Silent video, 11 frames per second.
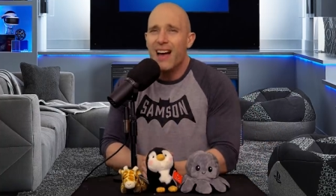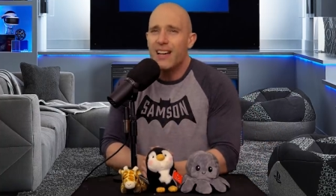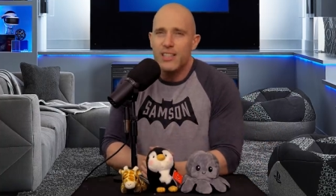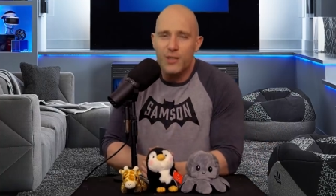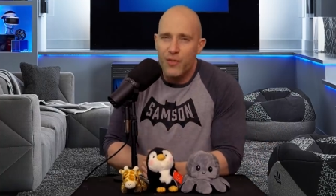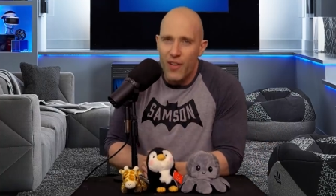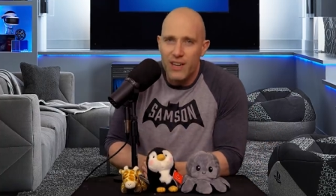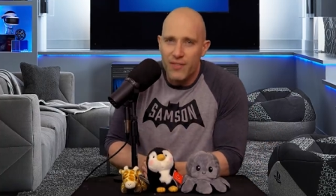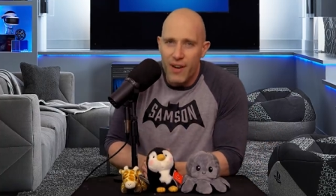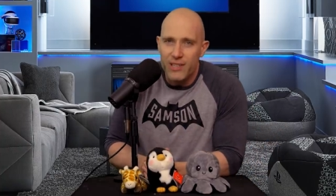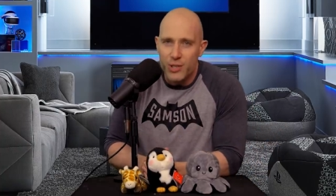I just find it
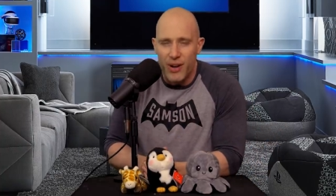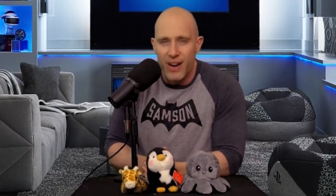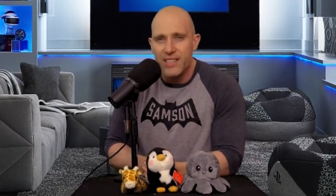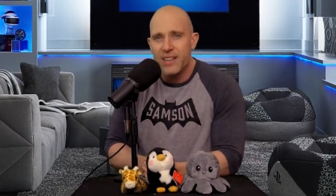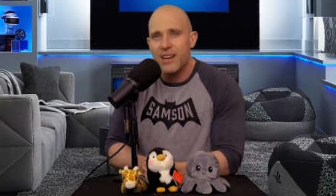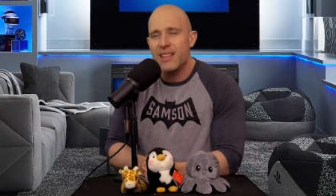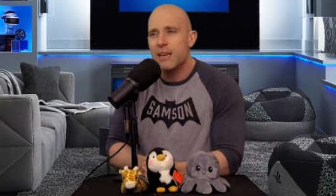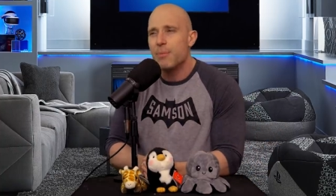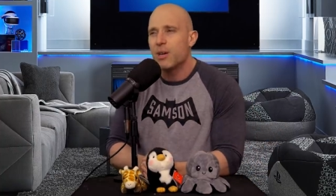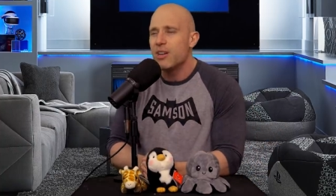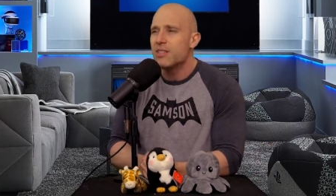very strange. And I think
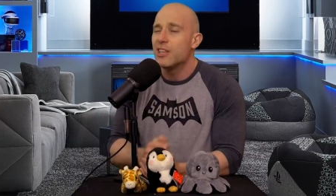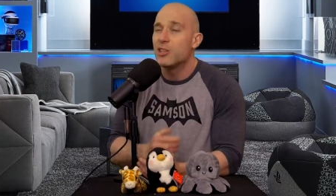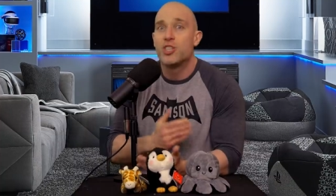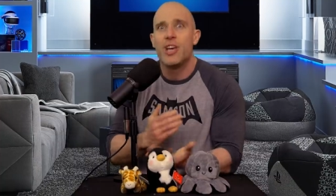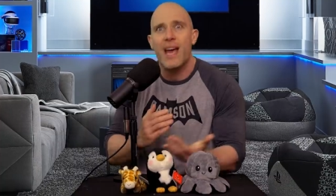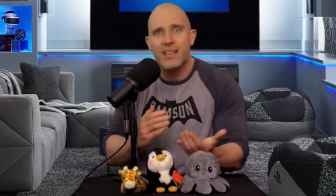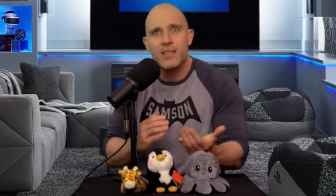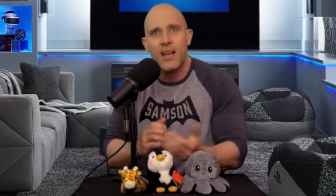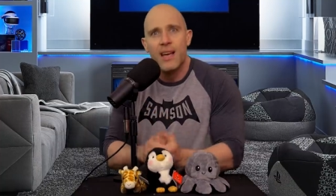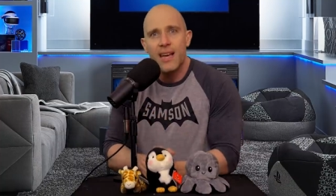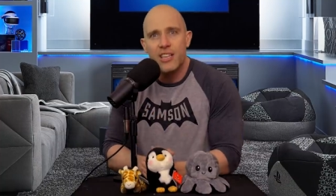because the chest
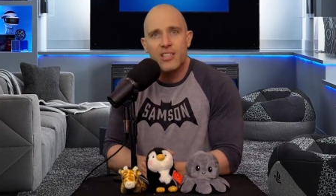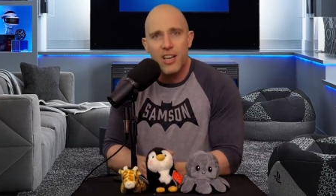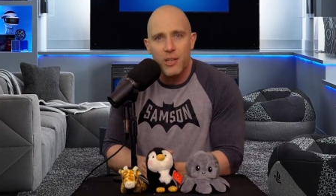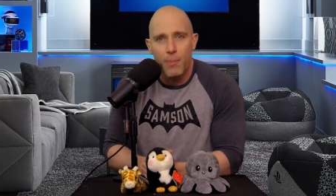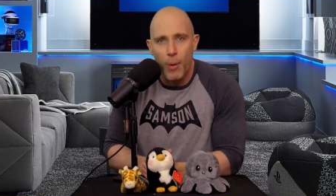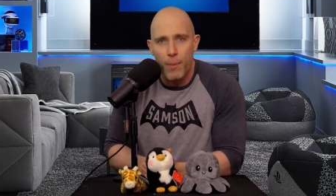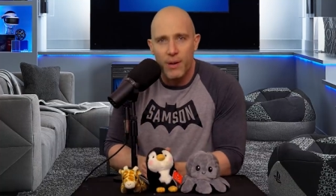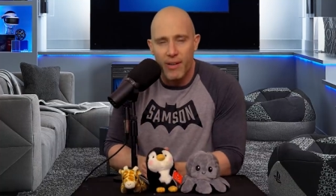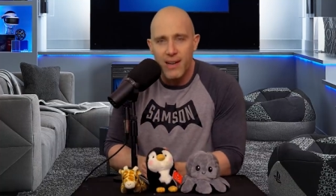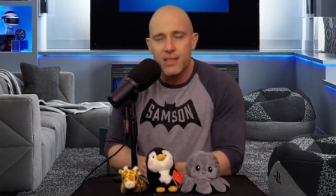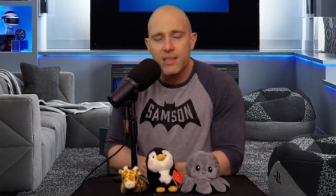is such a popular
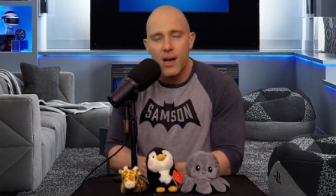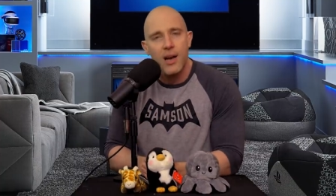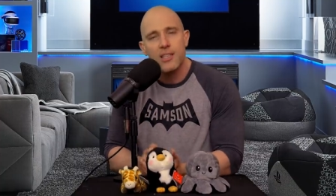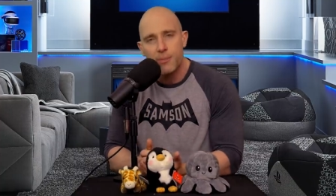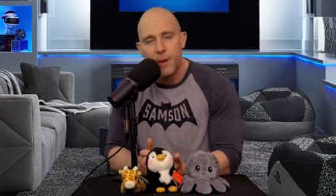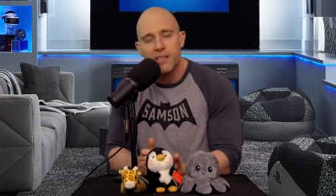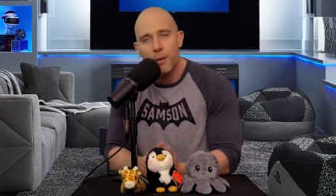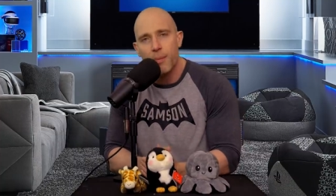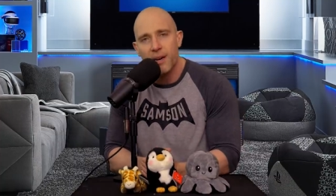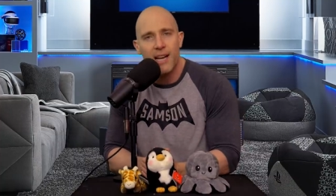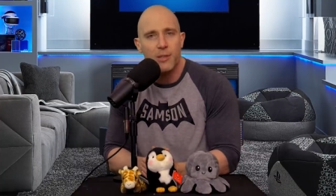exercise, especially on
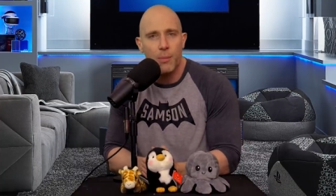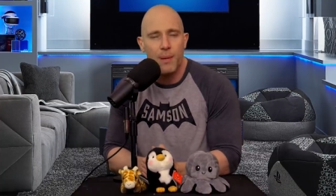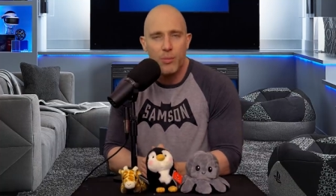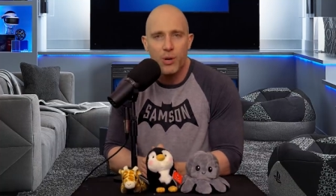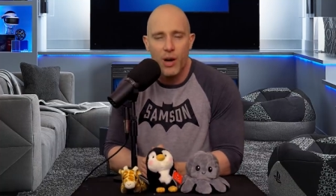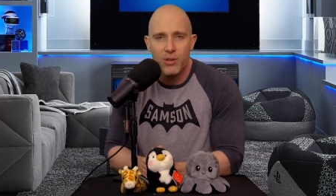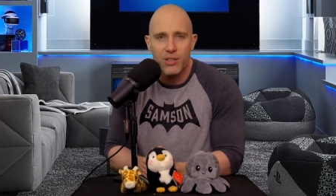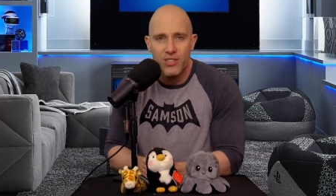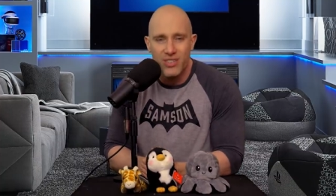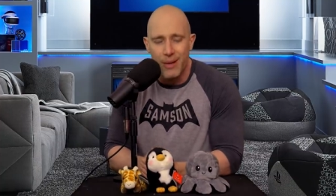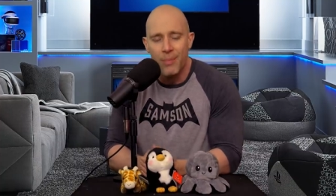Mondays when people go to the
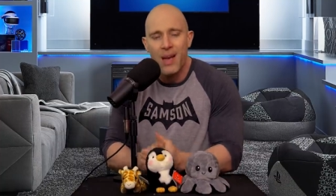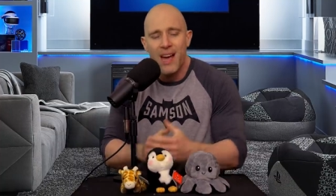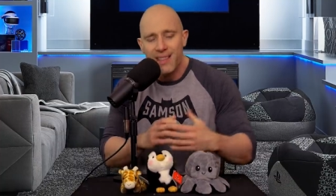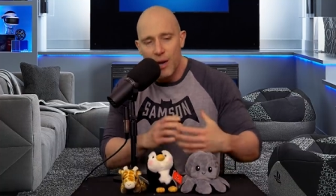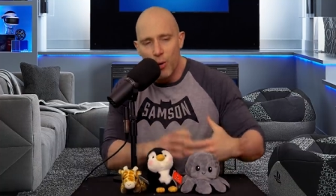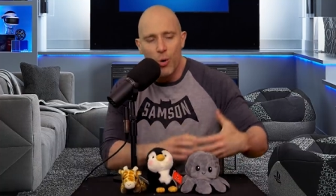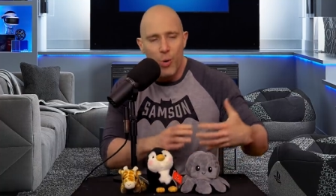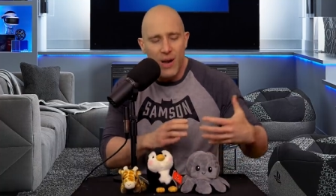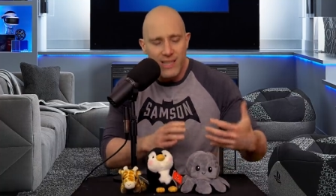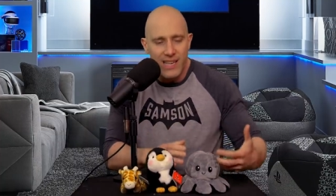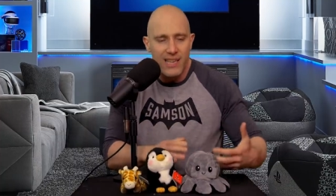gym, they're
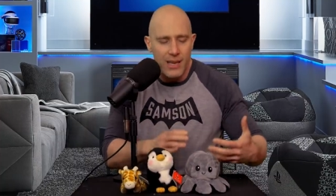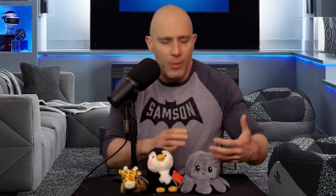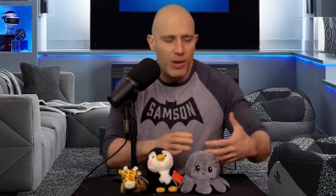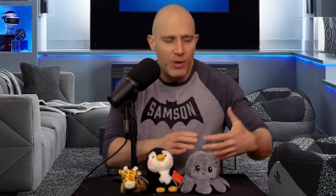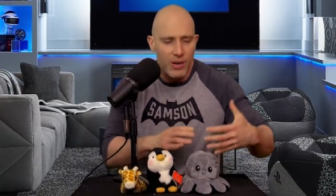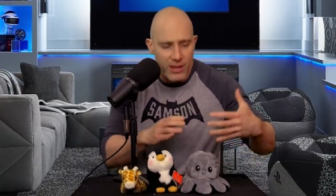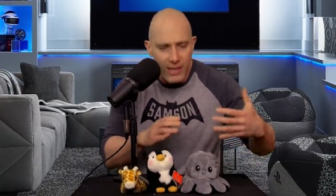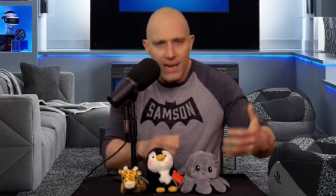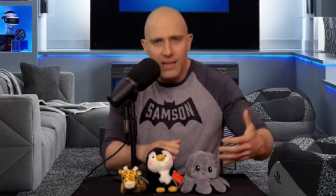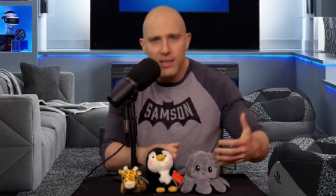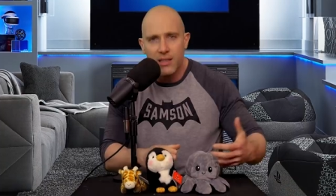always thinking, well, I've got to think
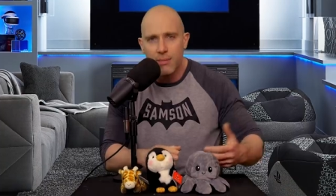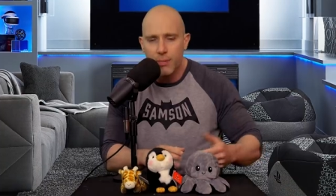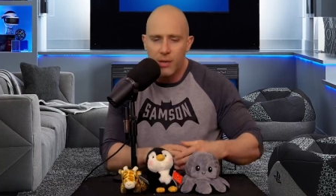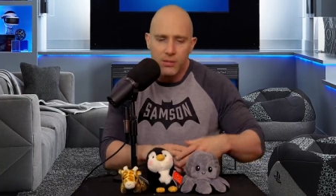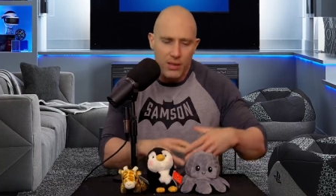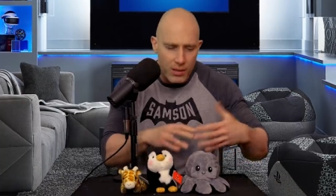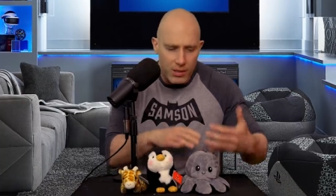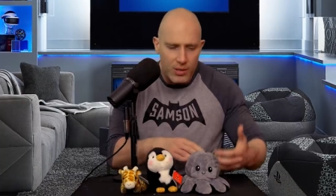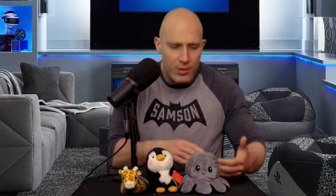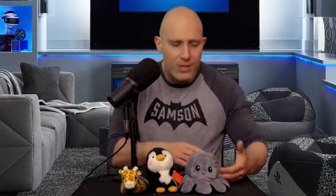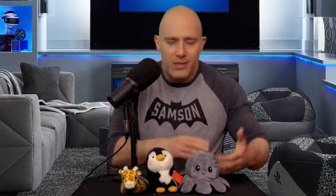outside the box and I've got to
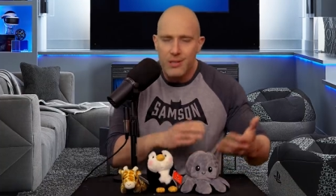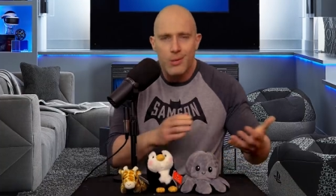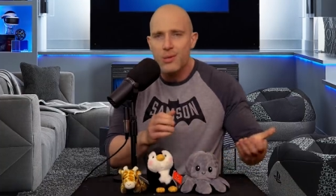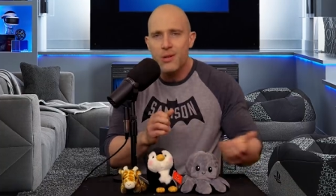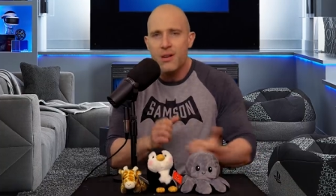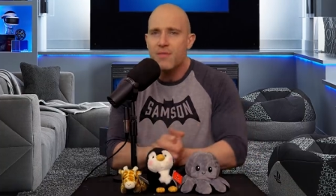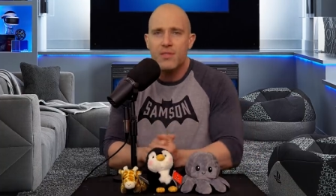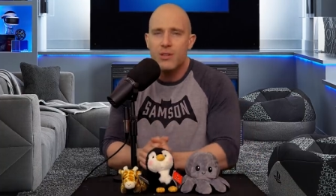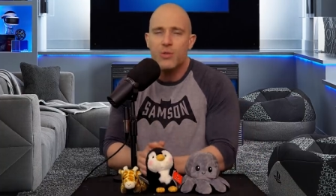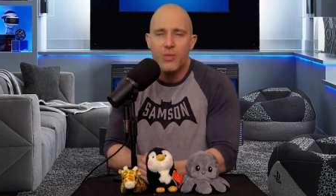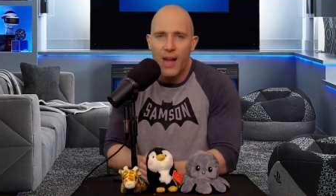do this. You don't have to
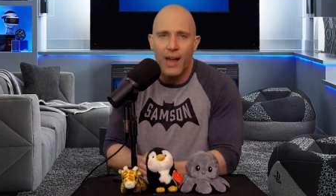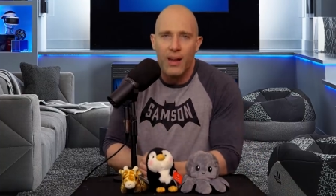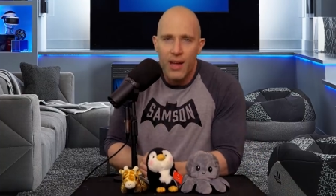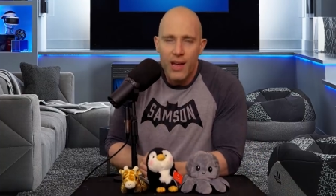do that.